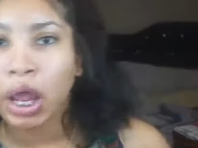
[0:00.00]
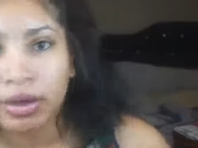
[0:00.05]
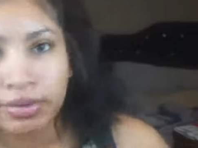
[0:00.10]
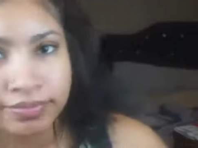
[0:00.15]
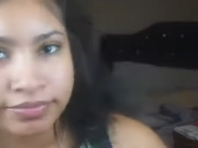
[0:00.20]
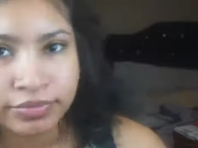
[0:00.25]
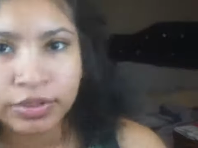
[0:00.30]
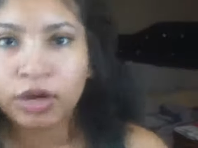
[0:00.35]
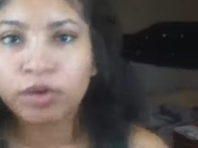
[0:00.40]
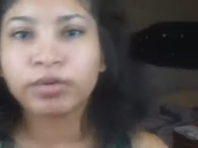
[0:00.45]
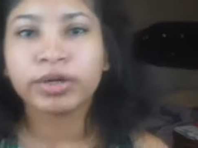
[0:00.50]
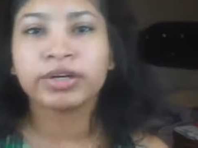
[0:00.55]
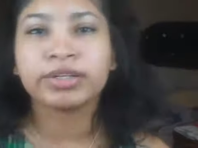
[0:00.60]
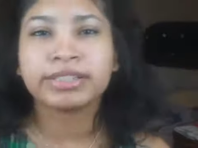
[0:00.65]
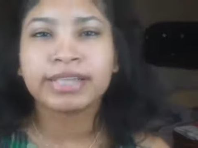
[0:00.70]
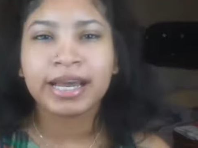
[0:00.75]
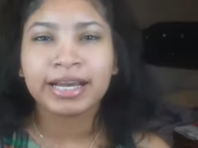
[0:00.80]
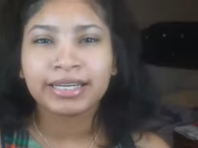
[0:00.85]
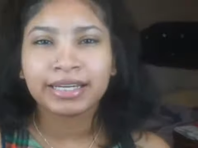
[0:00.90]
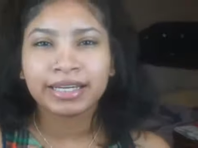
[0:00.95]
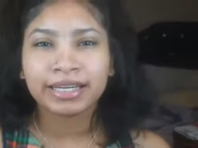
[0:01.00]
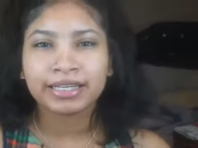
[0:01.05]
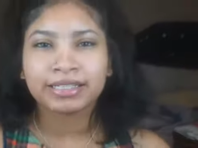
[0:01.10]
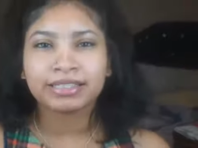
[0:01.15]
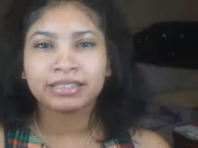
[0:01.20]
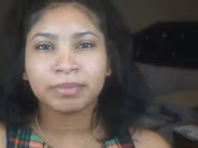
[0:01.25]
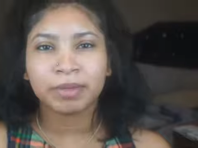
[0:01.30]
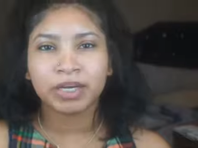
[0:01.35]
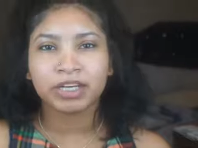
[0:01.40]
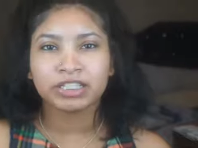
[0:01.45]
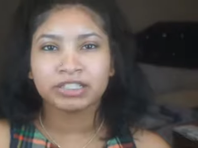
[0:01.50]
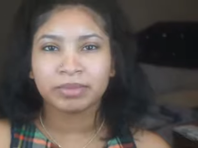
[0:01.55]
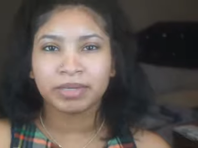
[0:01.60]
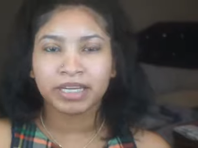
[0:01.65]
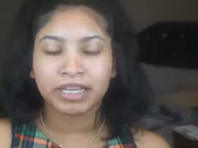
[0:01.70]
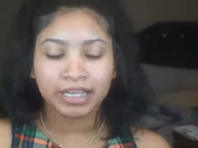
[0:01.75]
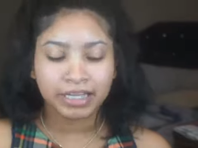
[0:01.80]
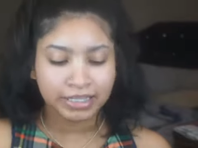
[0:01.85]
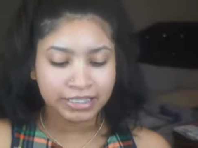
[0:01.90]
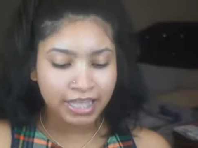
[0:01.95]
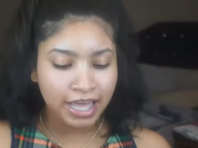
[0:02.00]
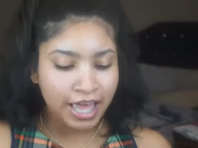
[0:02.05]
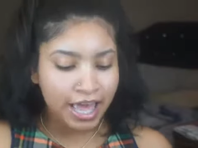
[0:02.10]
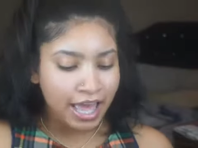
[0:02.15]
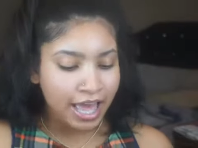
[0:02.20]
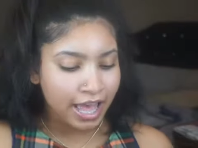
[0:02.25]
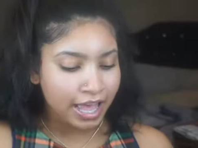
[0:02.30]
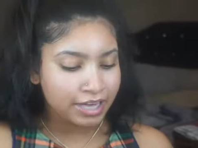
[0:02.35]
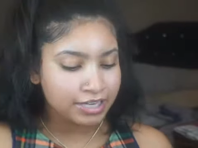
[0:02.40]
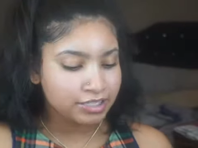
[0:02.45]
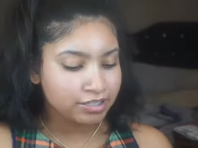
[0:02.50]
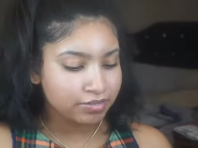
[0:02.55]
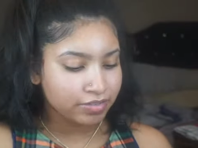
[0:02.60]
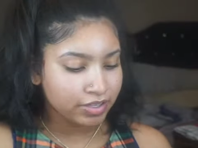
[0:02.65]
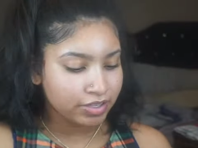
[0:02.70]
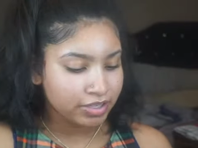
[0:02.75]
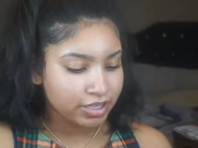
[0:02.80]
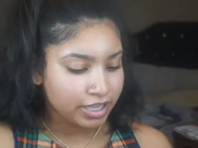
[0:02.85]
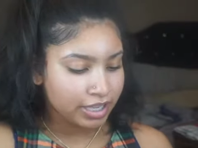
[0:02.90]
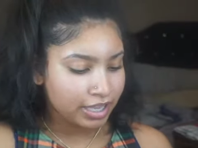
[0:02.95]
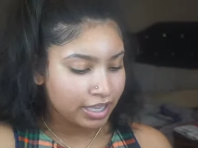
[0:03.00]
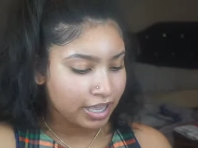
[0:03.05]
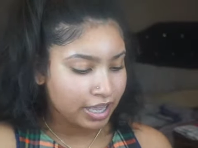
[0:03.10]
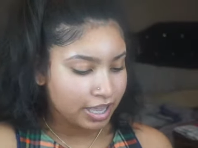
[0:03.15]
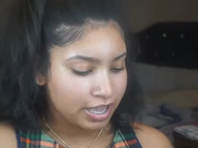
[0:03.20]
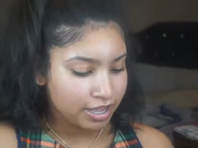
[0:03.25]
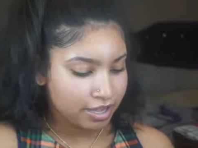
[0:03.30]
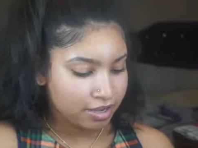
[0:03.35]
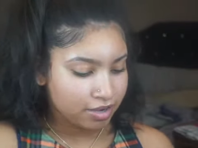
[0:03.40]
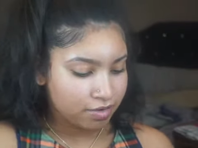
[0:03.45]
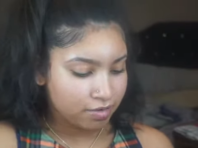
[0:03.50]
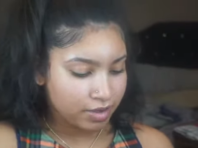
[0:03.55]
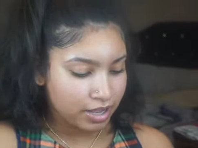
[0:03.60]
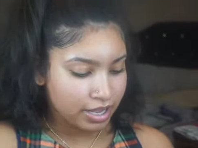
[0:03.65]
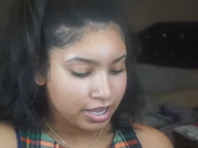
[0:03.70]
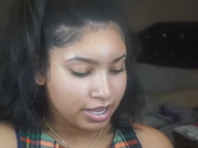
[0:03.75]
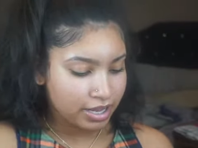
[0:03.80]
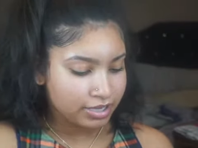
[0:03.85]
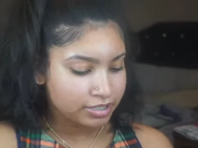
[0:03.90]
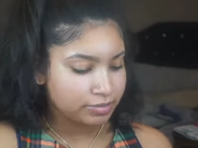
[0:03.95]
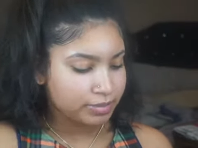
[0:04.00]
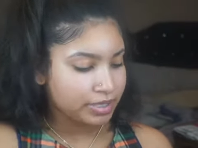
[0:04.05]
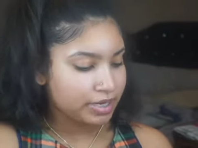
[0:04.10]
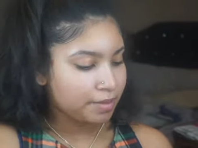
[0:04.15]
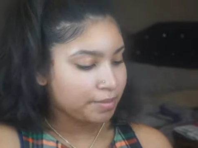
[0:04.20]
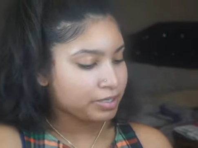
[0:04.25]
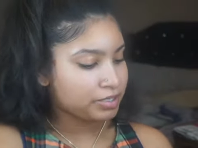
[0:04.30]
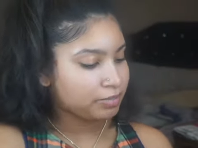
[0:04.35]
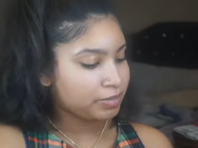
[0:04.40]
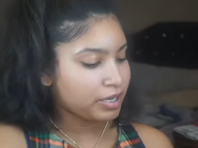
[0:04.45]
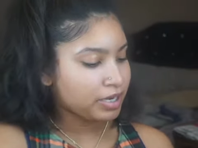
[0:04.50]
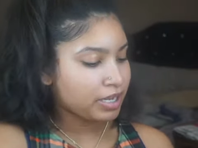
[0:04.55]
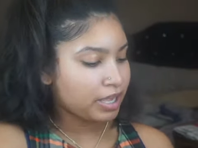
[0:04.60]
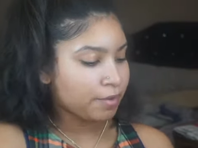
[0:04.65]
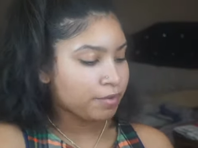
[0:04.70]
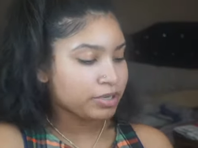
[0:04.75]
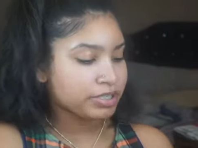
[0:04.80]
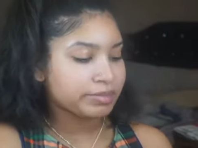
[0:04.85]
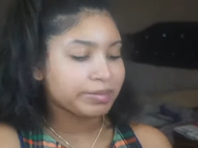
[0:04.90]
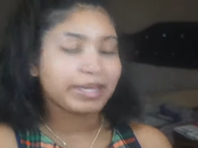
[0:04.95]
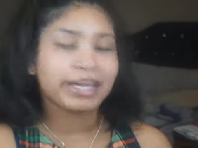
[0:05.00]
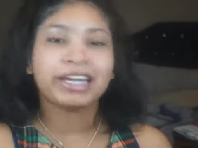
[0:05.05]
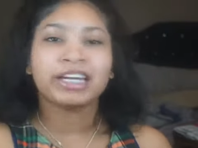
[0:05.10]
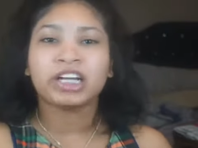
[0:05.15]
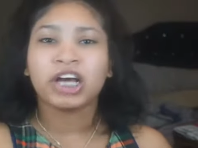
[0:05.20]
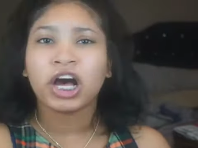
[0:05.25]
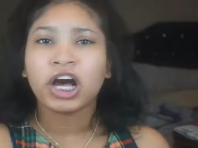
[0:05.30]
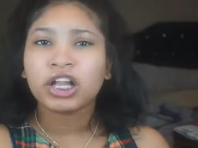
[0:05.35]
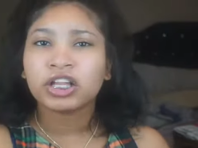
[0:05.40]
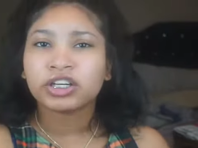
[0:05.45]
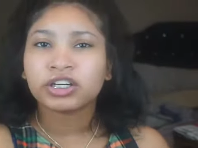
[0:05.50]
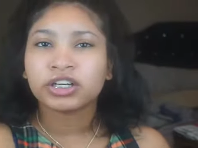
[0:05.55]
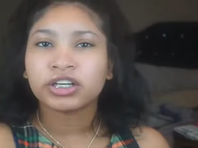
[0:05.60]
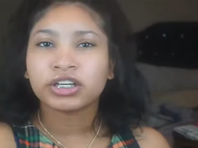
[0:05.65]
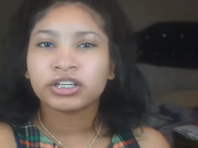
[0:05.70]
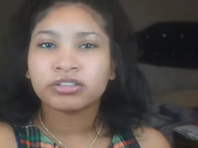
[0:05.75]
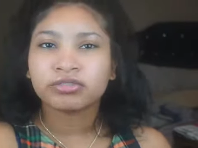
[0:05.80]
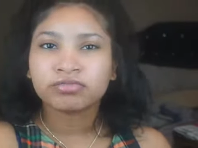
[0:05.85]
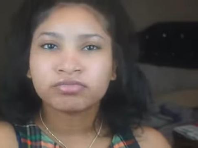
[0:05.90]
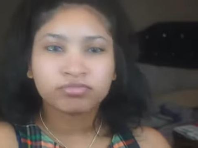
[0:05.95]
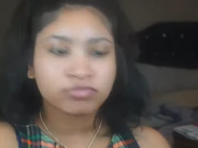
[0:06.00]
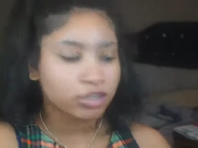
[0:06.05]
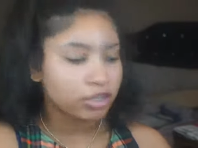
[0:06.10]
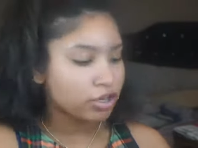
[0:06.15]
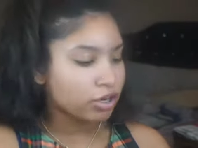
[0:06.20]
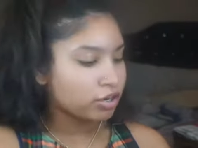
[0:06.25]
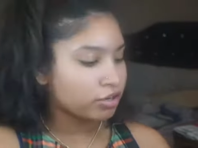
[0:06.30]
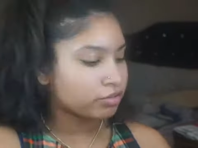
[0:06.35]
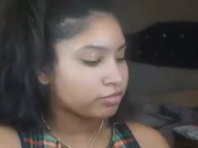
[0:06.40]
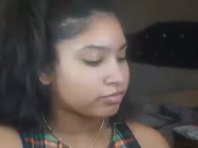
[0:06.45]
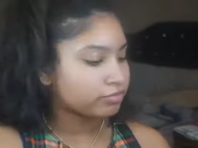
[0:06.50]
the Real Technique sponge because I just felt like, why I gotta spend that much money? I want to spend $1, you know.